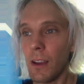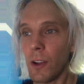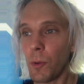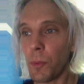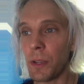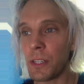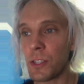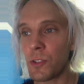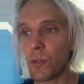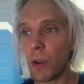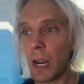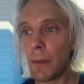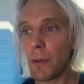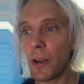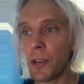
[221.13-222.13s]
We
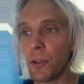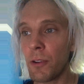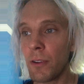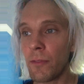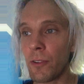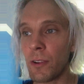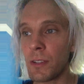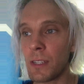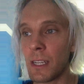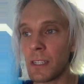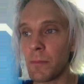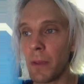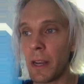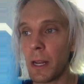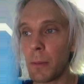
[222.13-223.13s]
describe our universe as
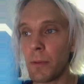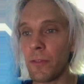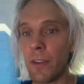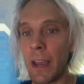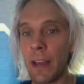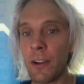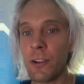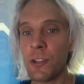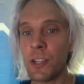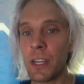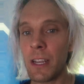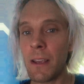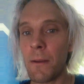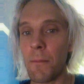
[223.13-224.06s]
made up of energy,